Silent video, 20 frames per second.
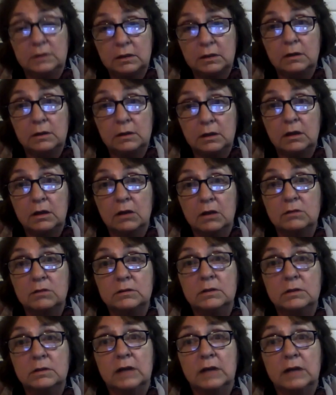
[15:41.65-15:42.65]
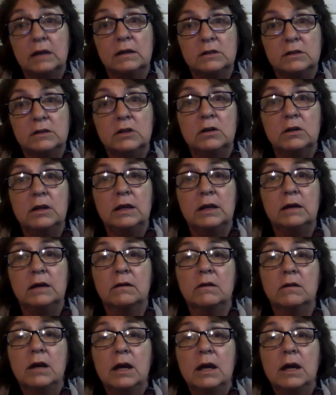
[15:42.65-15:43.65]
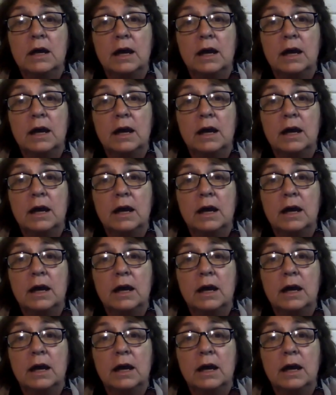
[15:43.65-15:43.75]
done it earlier.